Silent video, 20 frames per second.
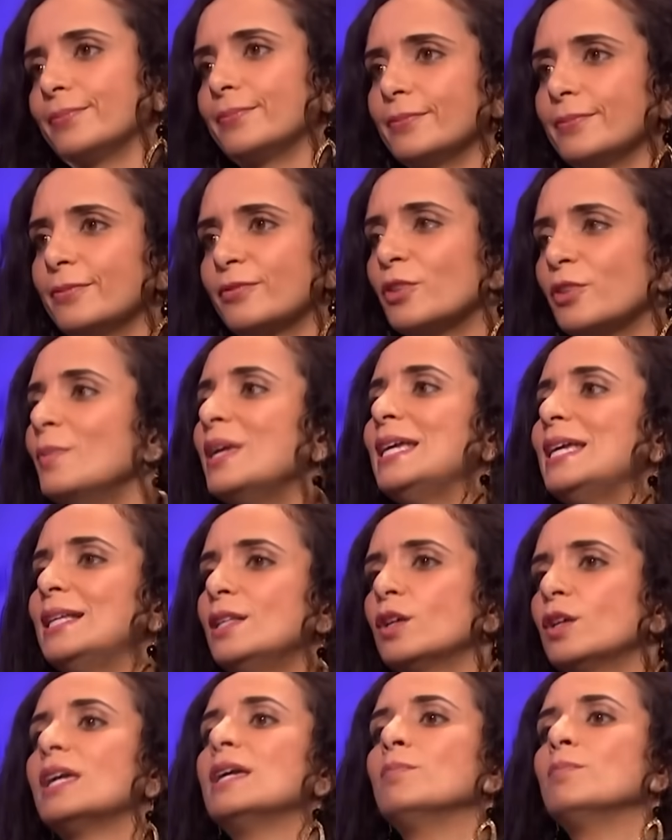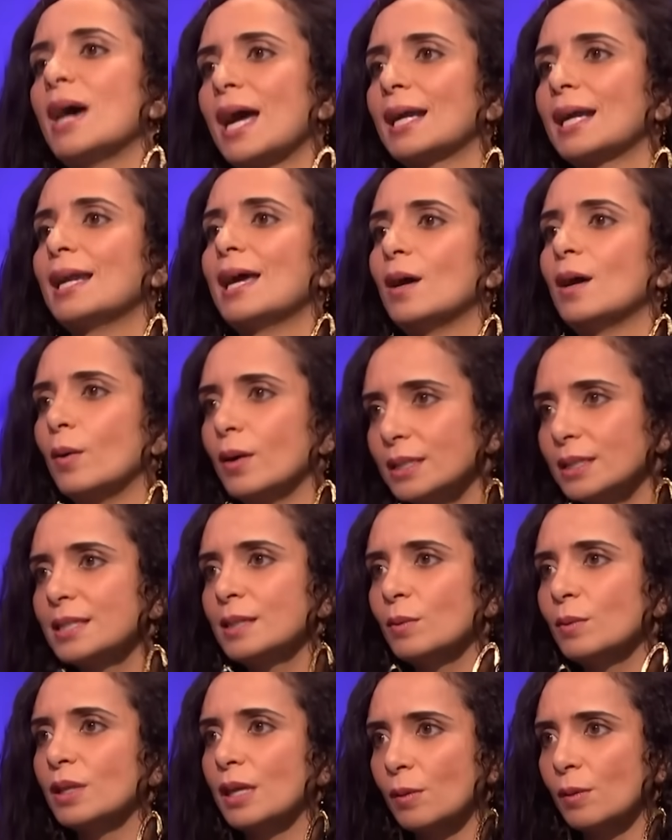for me, looking back now, I
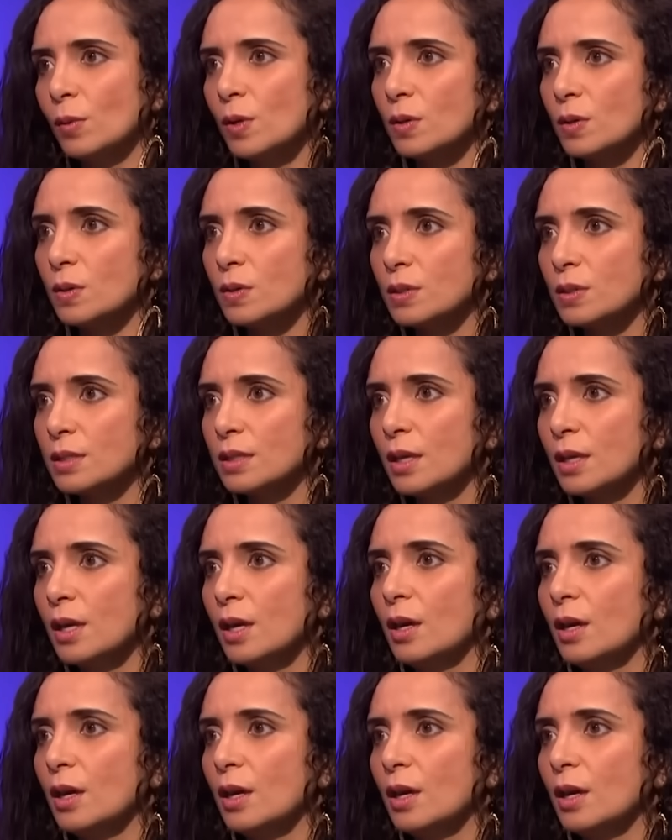see what that was.